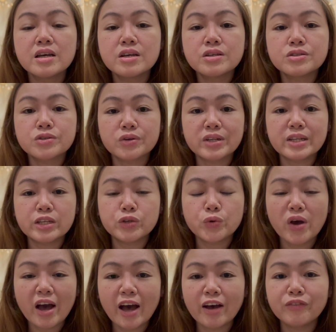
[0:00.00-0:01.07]
So you
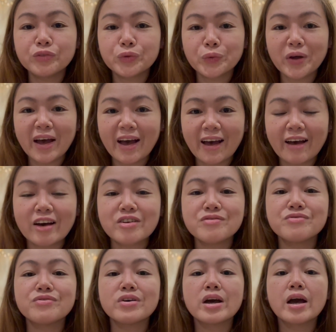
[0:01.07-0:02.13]
have to
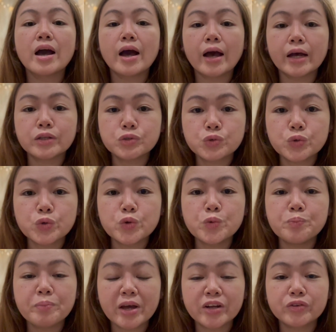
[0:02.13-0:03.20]
have a
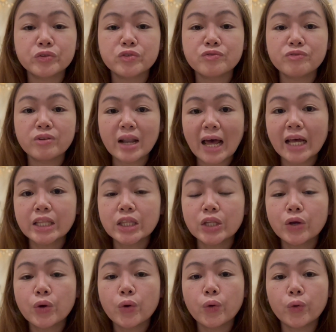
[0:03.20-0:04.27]
2-bedroom flat
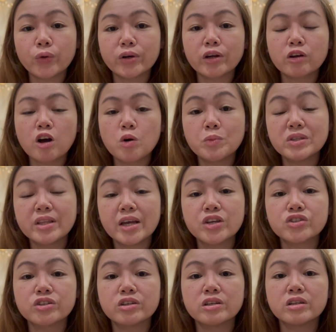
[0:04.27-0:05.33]
or
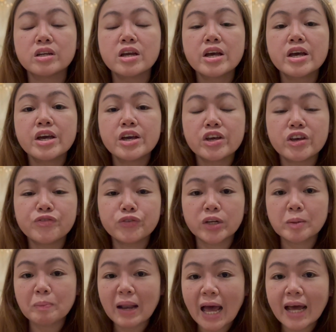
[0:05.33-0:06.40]
accommodation if
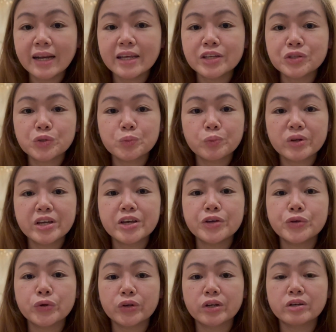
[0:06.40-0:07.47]
you're planning to bring
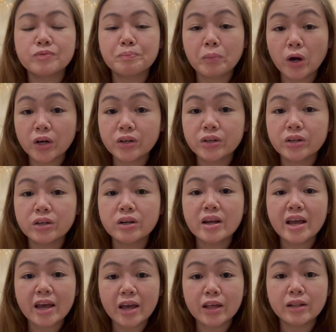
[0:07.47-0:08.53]
your partner
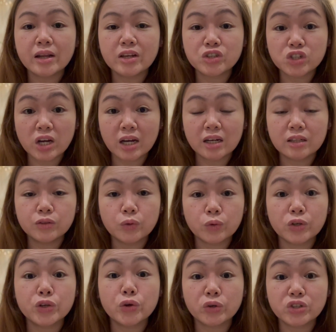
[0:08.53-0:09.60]
and a child
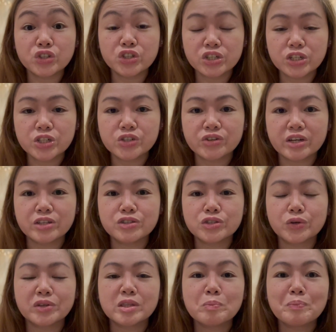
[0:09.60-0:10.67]
or your children.
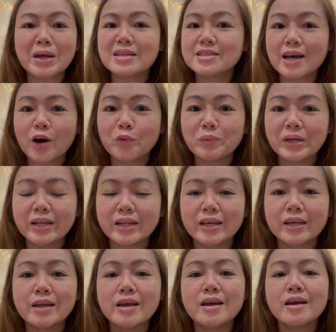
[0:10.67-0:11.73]
So it depends how many